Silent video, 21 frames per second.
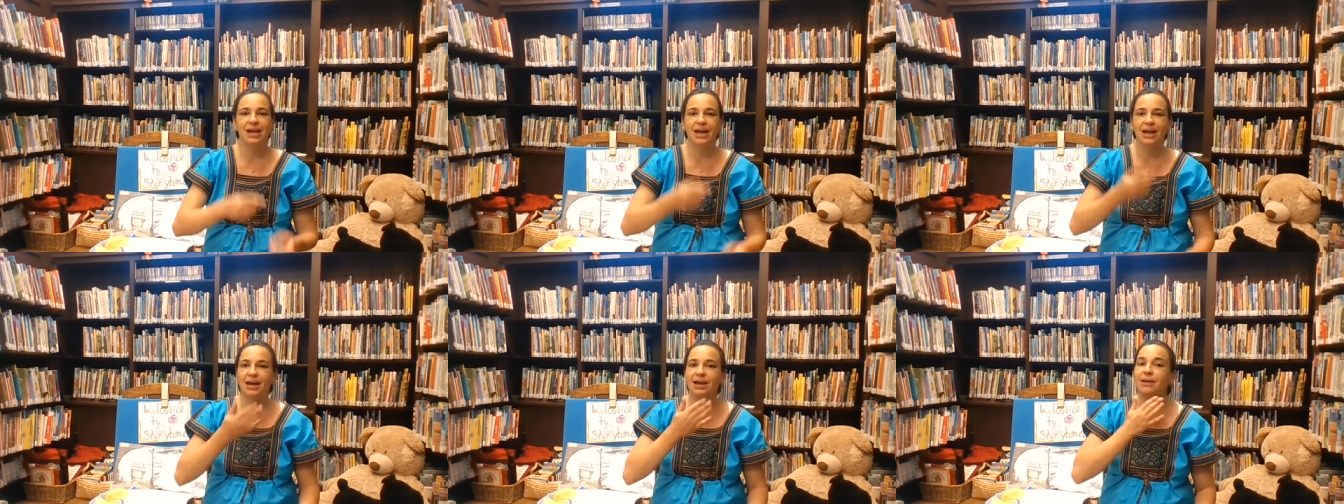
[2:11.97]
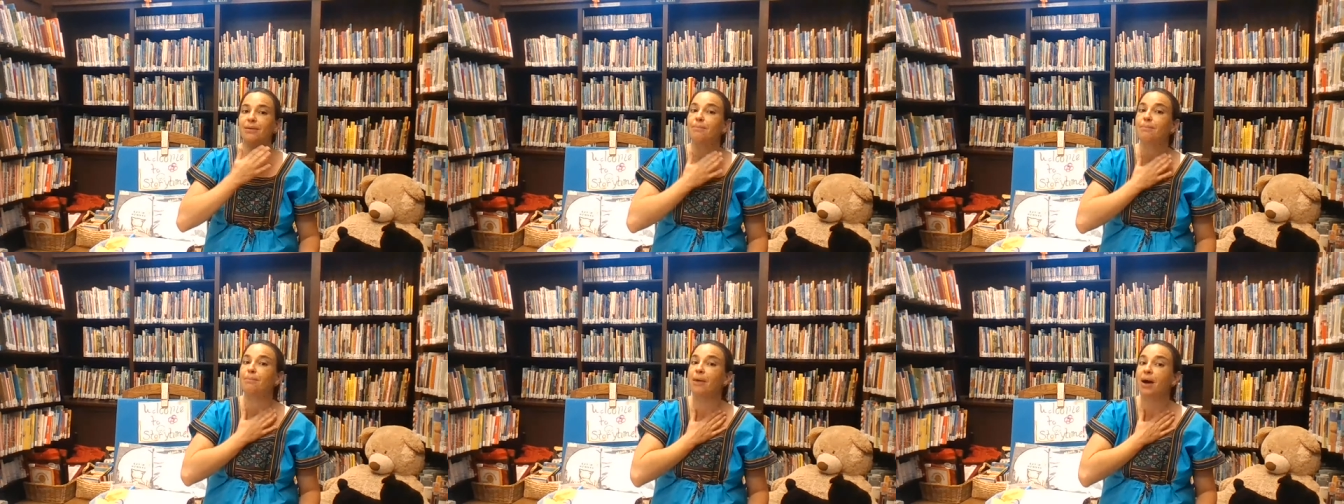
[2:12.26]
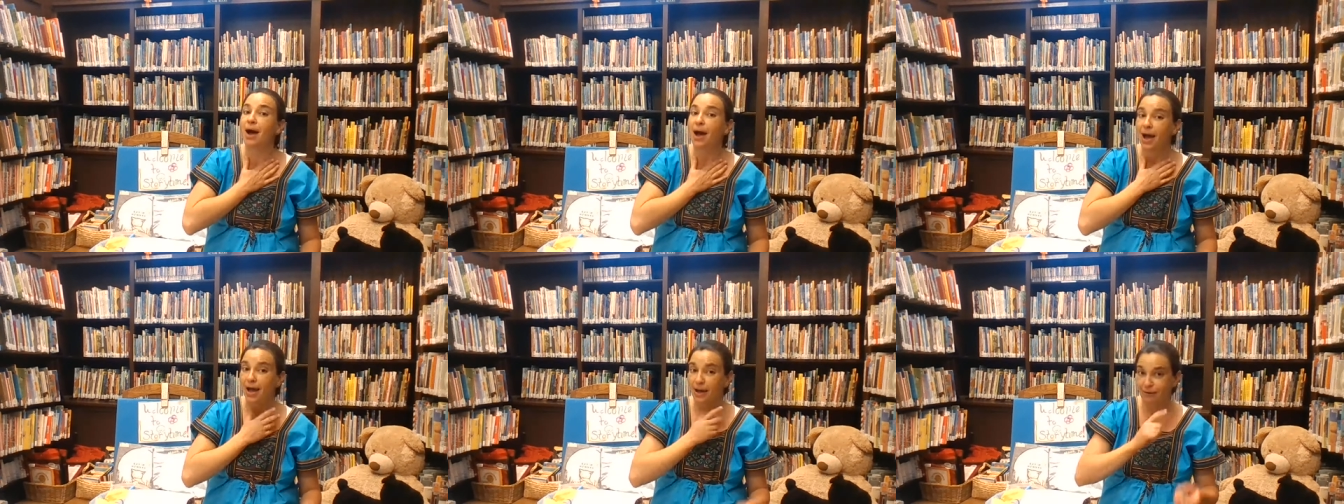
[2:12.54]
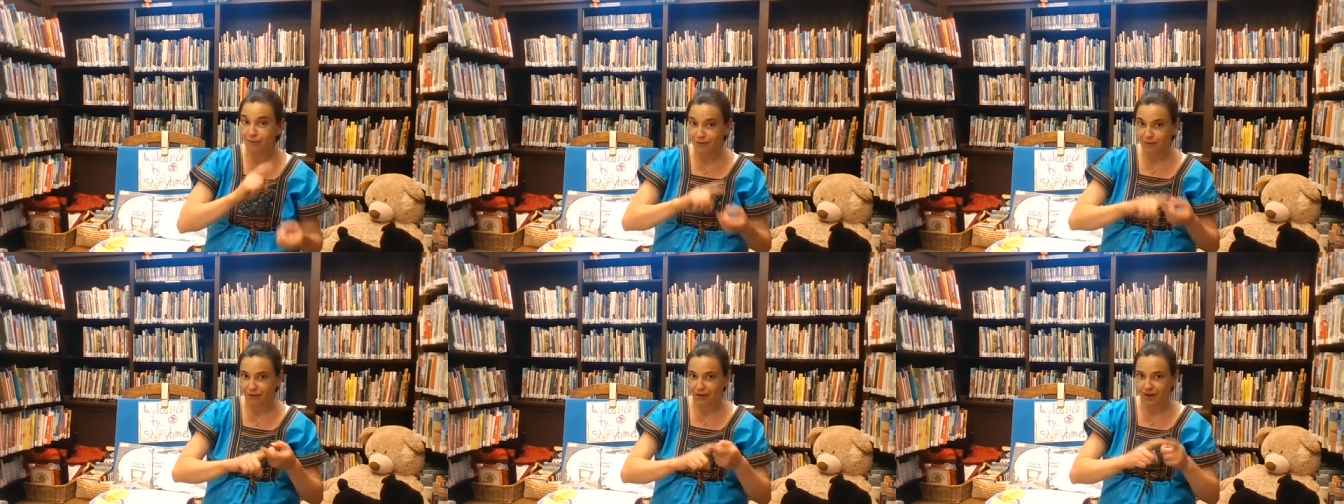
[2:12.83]
and
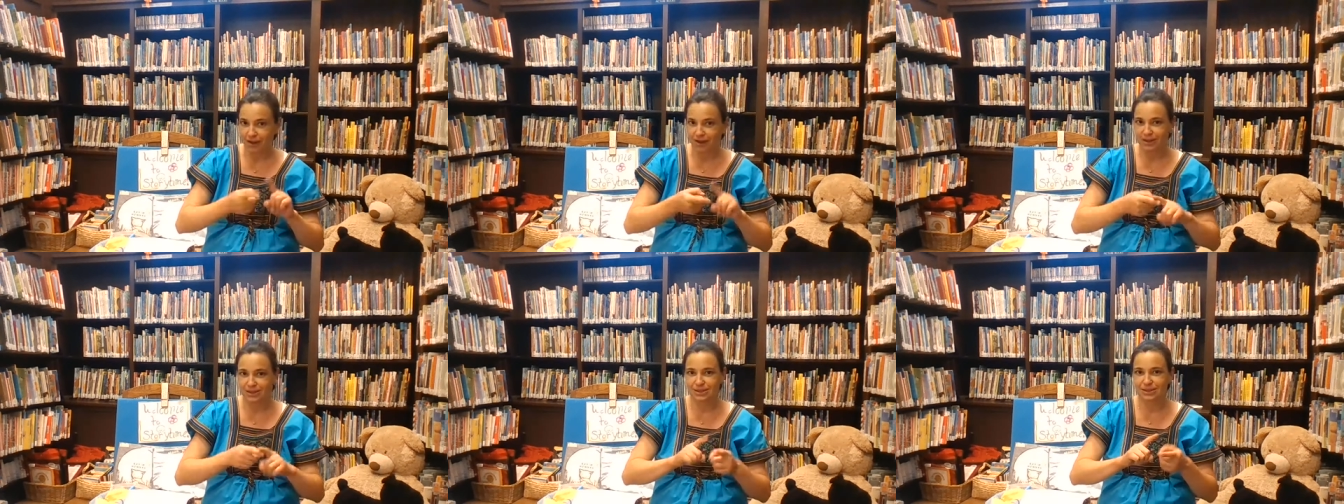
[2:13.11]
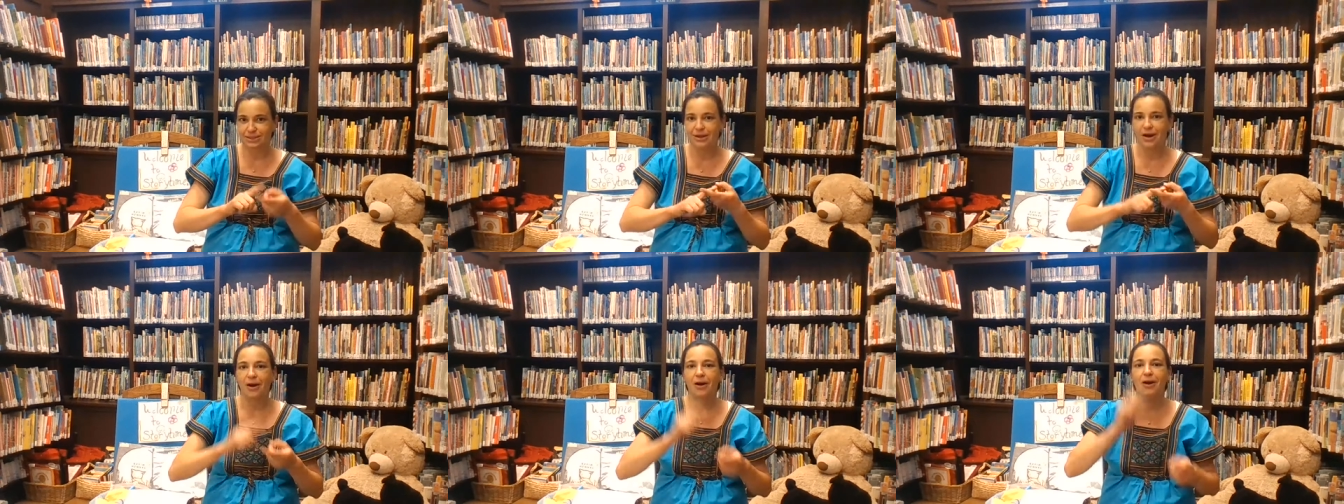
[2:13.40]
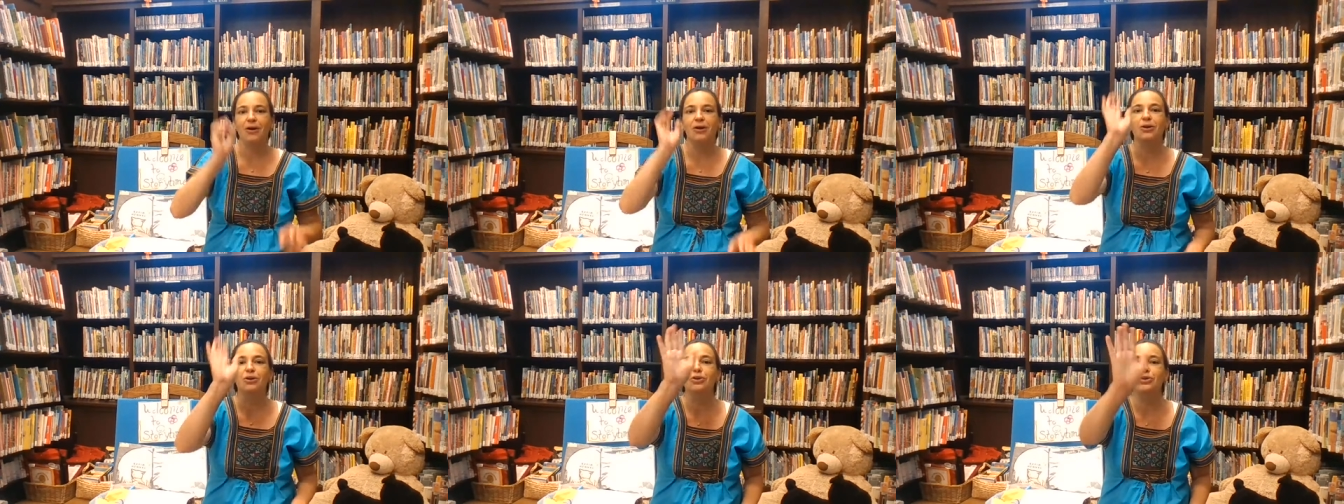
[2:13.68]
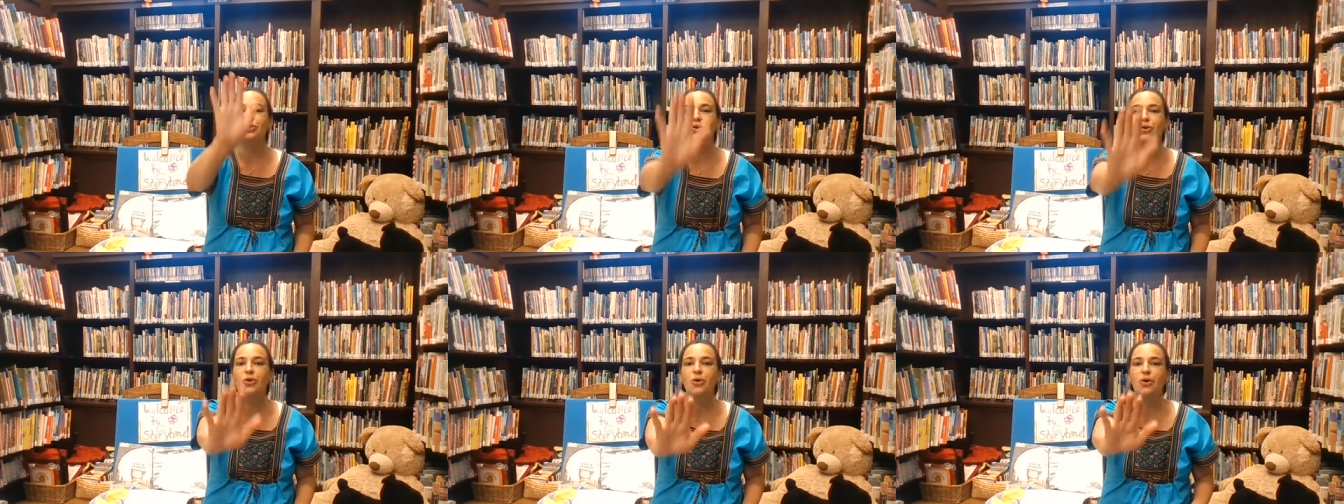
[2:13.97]
my friends are
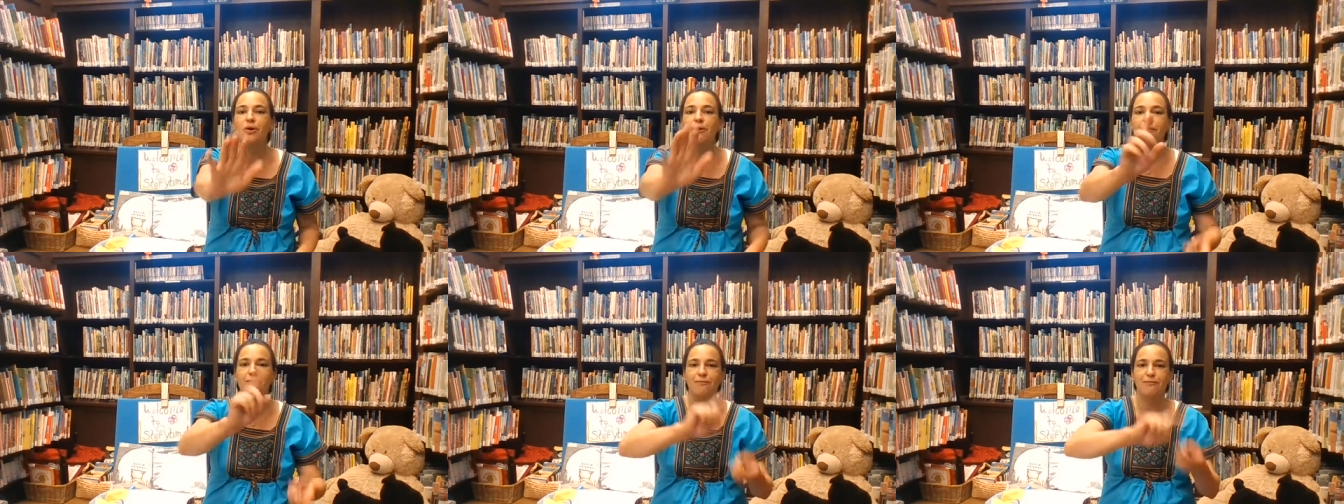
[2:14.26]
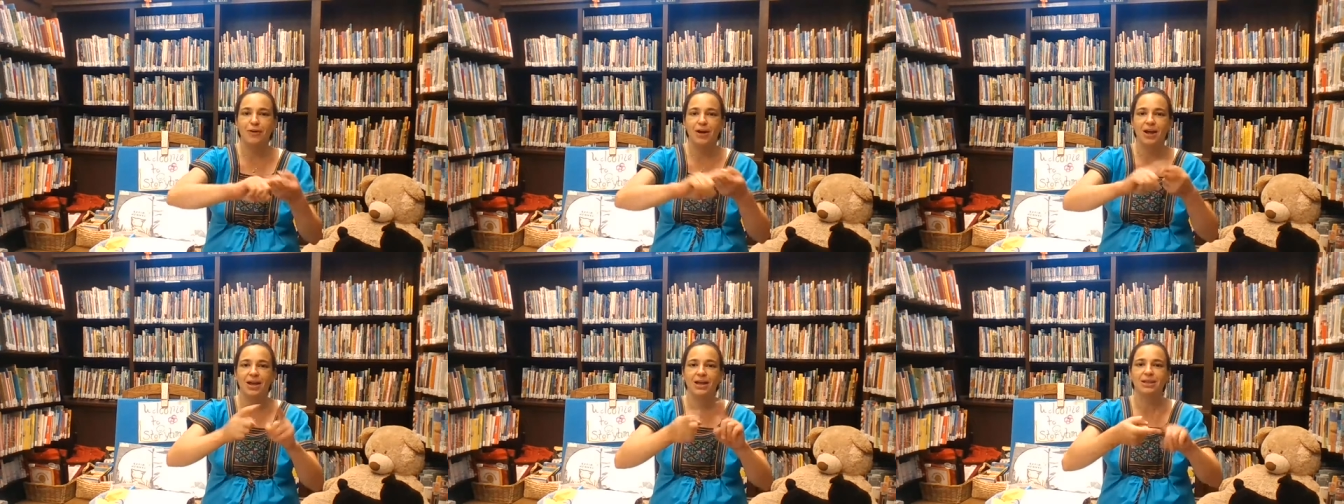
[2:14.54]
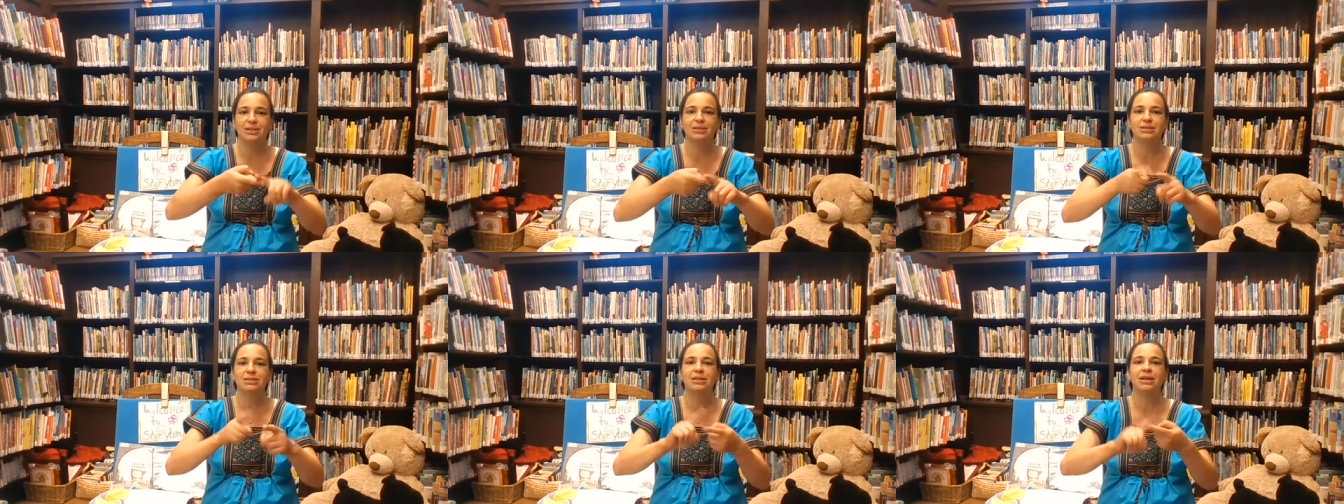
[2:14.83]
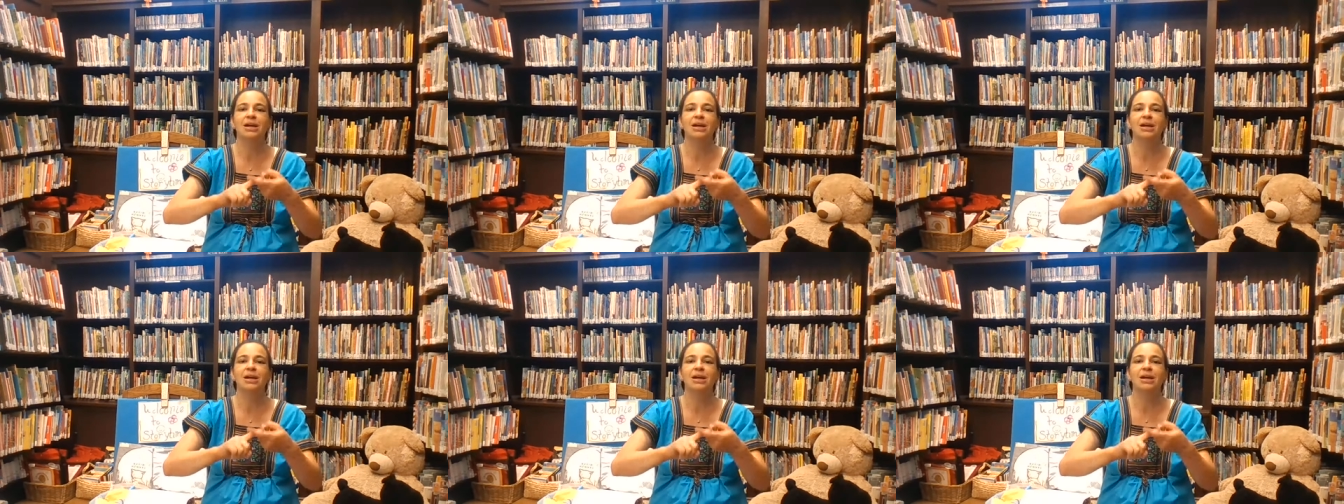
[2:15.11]
your friends.